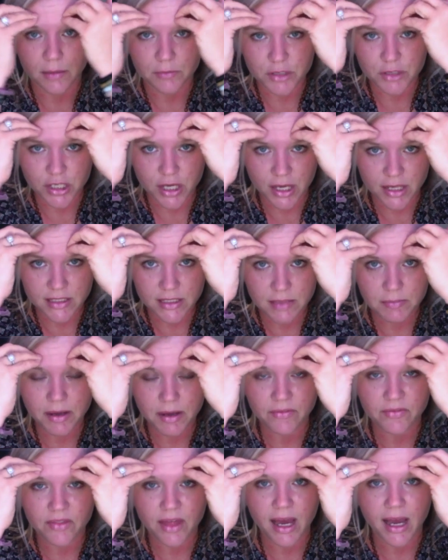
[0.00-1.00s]
just
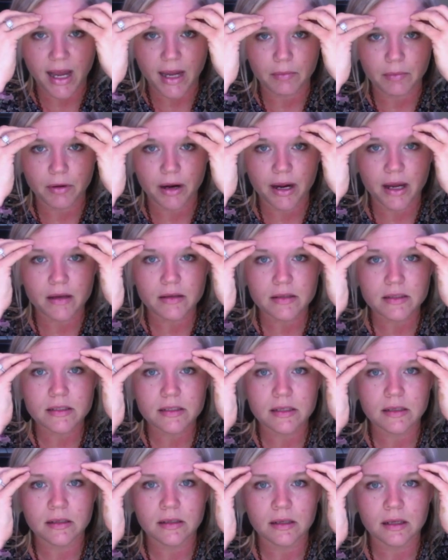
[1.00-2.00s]
above the
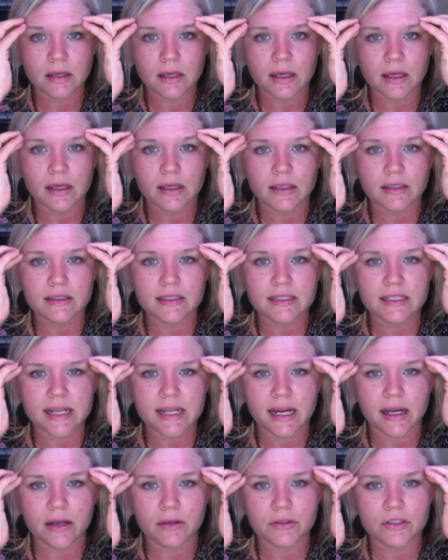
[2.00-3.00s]
eyebrows,
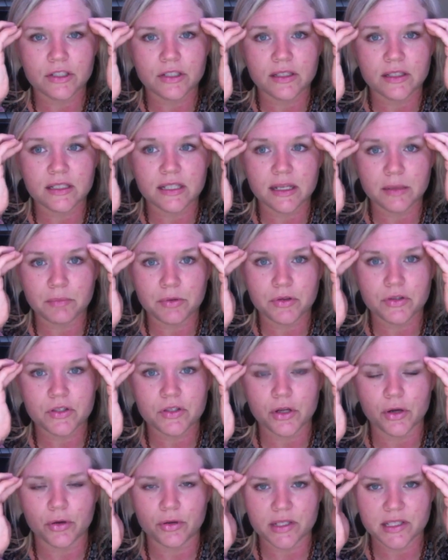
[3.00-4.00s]
down to the temples.
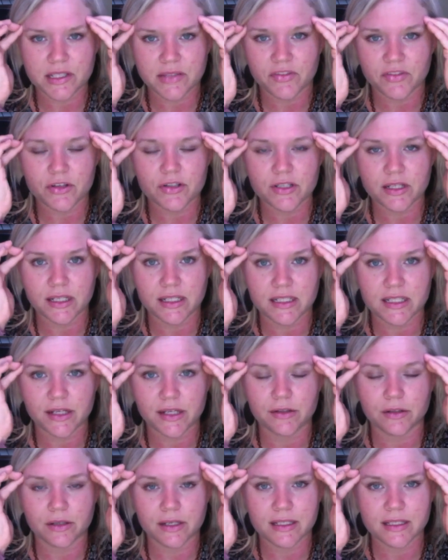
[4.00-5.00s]
Notice if there's any
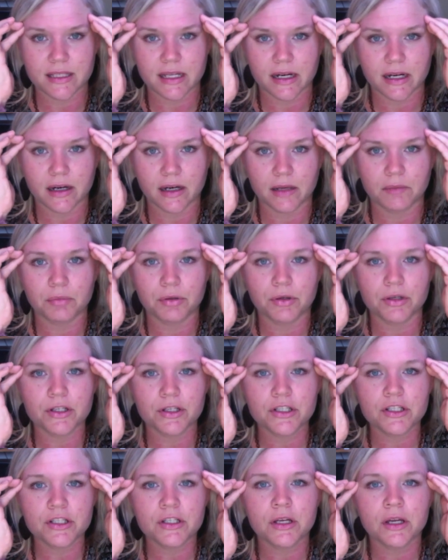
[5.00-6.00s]
tenderness there and
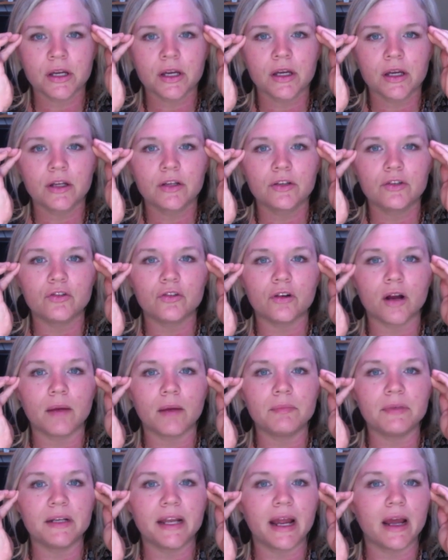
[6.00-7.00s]
push.
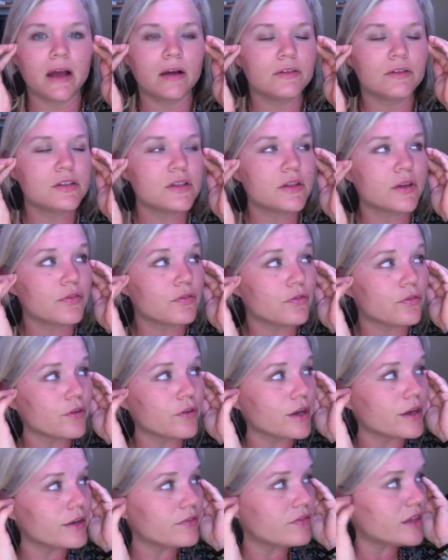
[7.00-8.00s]
Drop down to the
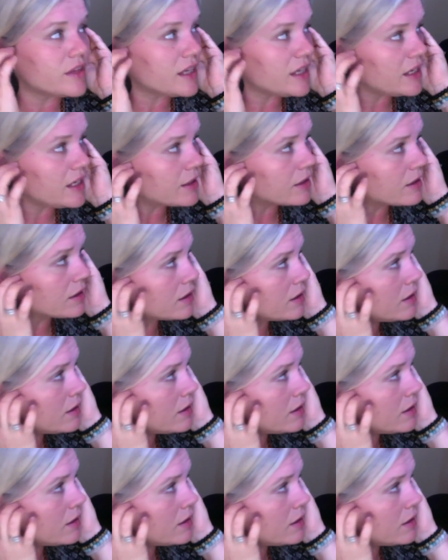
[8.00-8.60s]
front of the ear.